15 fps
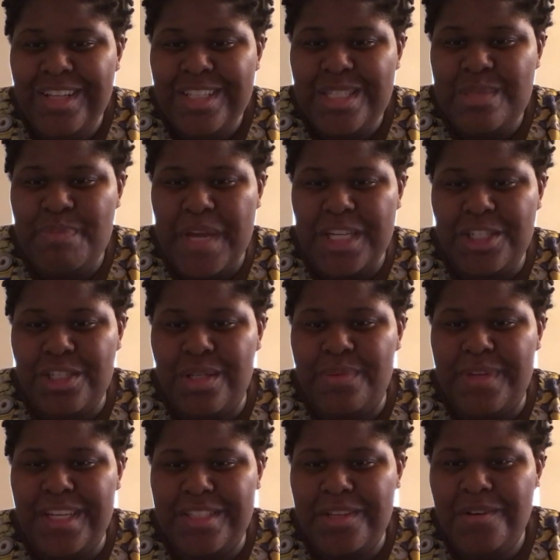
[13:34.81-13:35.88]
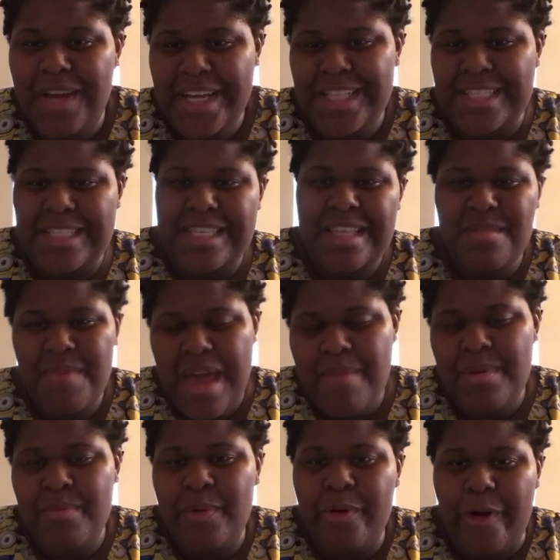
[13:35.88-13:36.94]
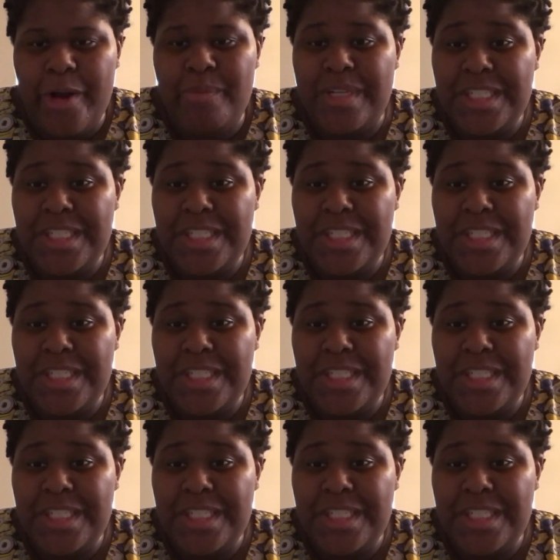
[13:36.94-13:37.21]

special because, I get to see the baby born,